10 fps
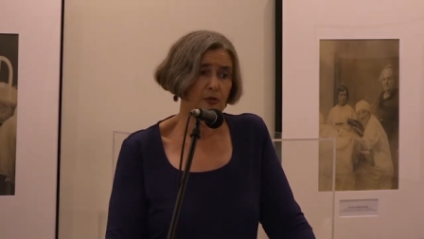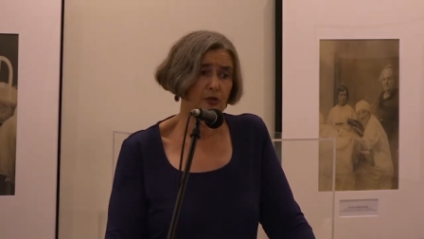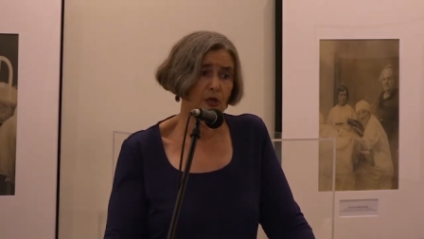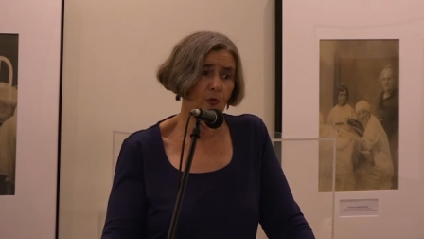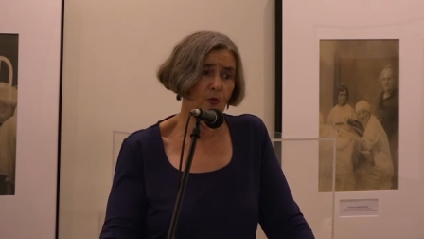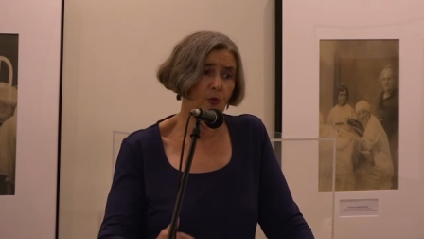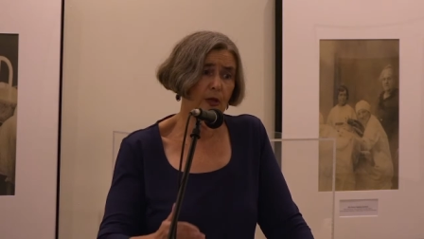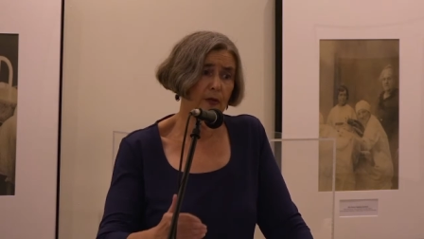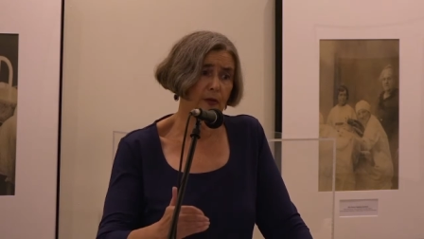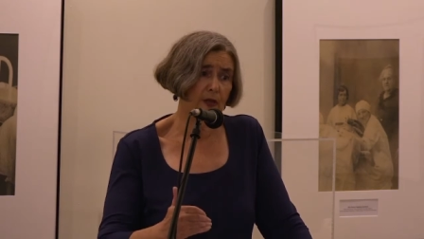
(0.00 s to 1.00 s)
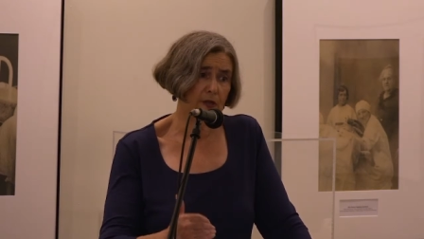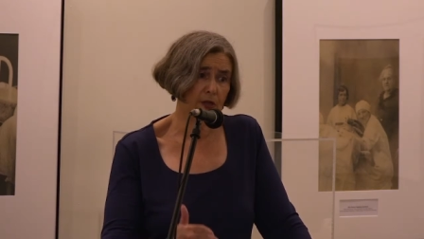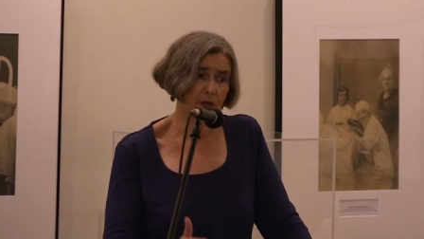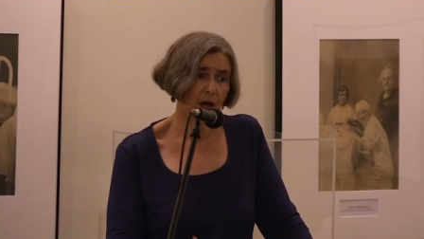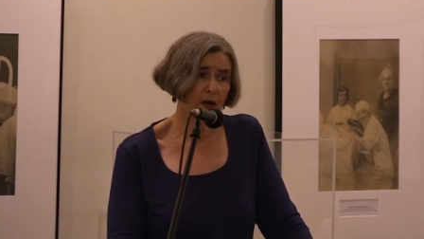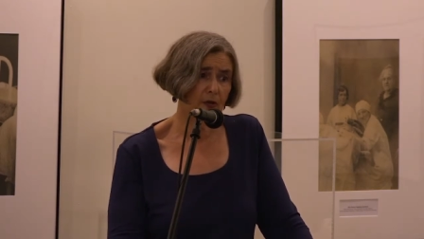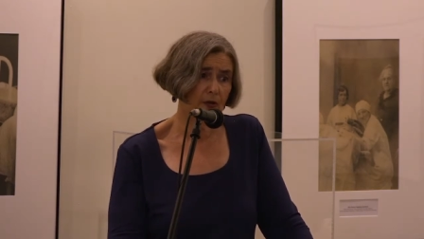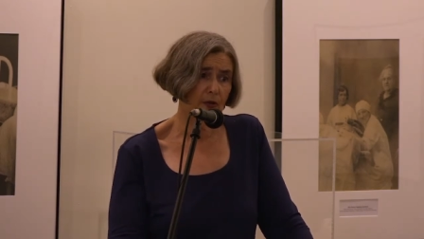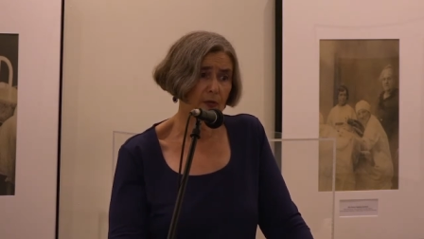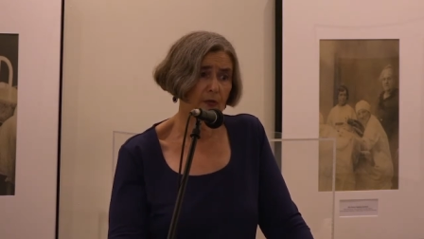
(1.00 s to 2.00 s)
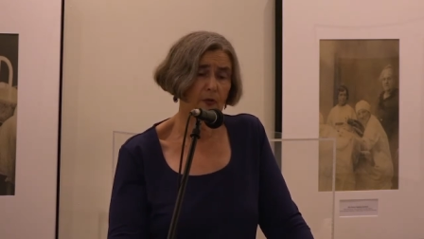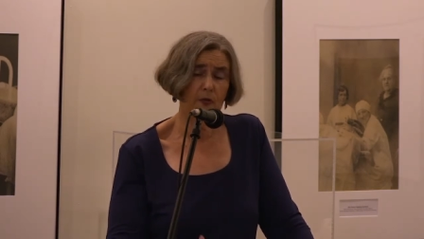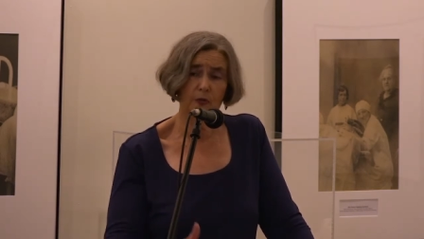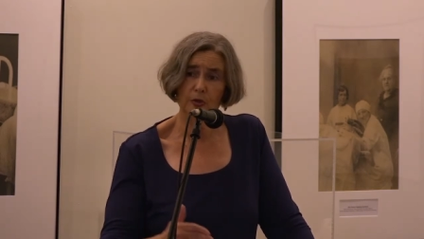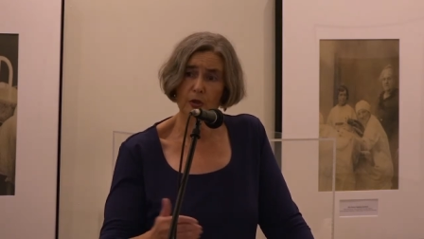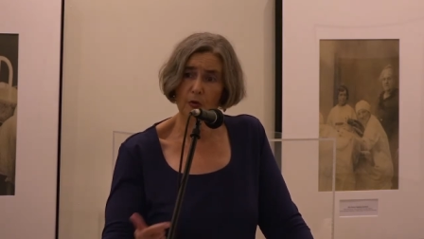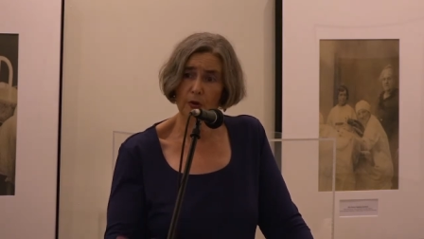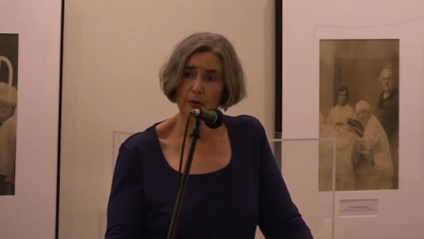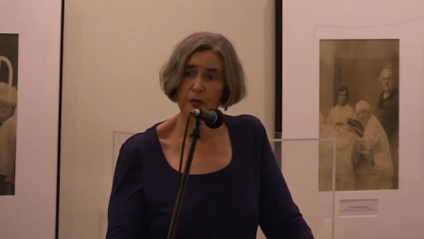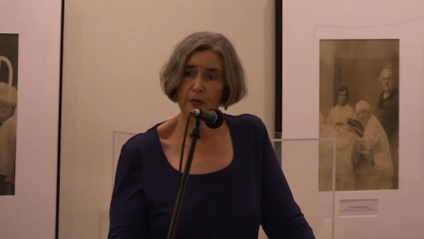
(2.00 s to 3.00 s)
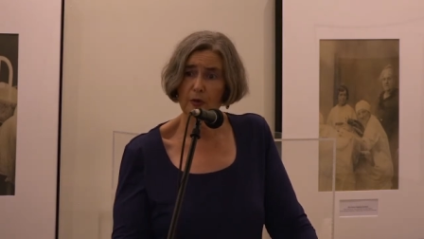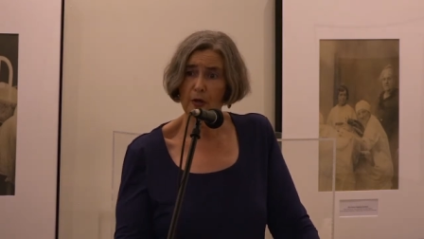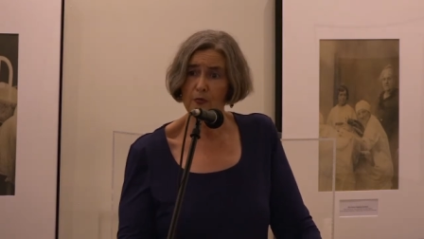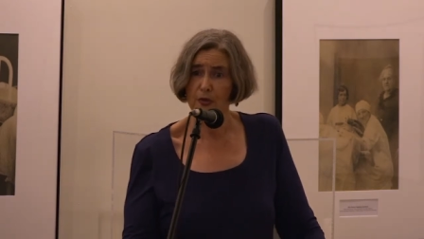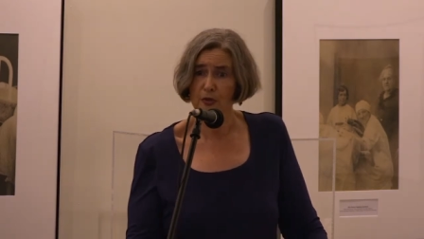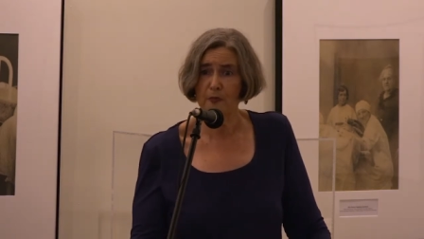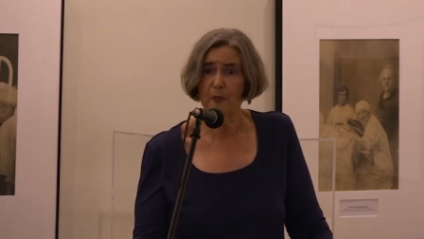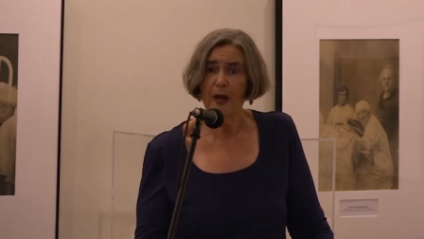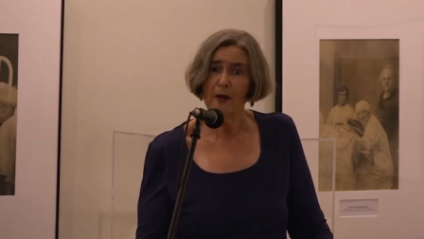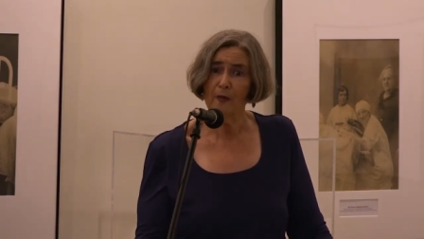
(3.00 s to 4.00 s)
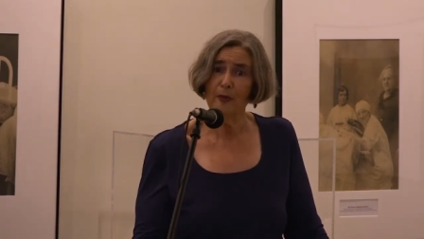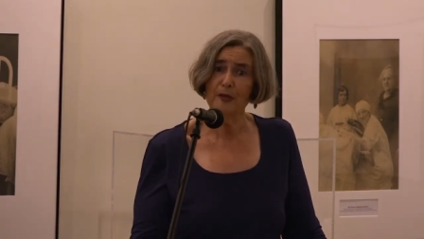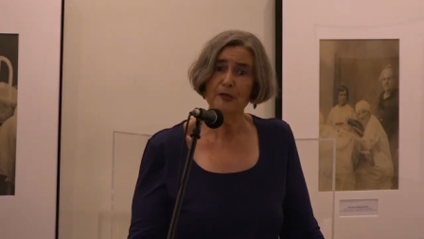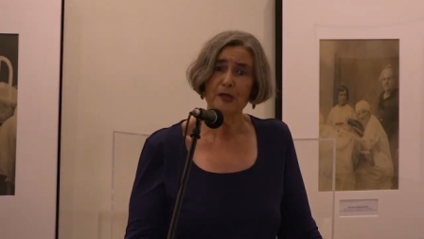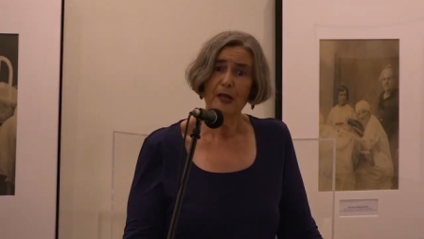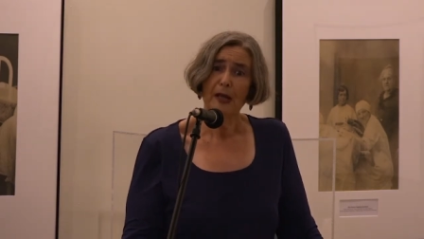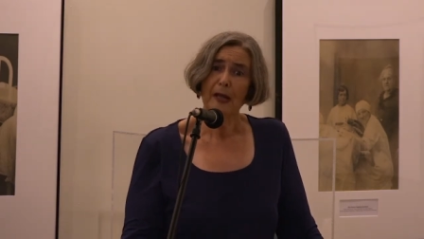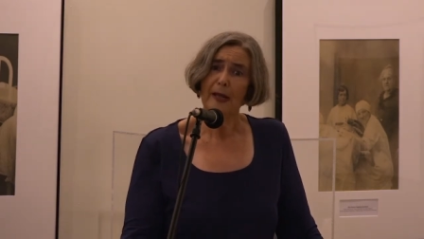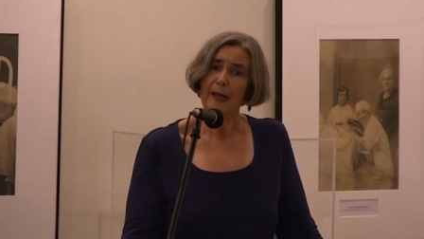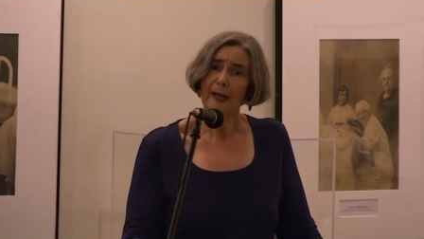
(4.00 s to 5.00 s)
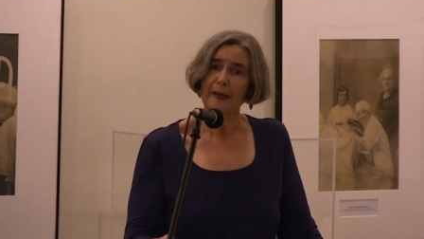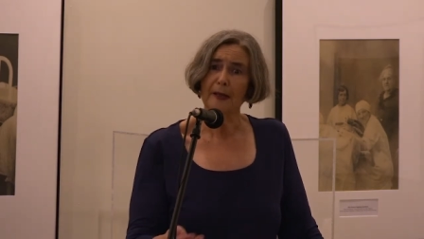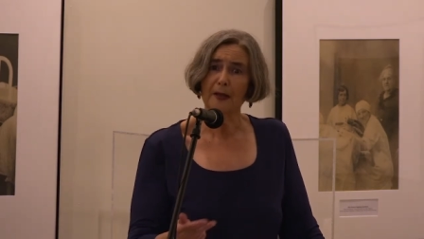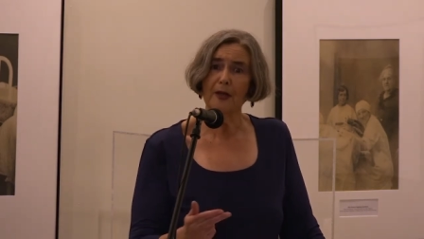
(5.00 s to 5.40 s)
So when this doctor was going to do those experiments, he had to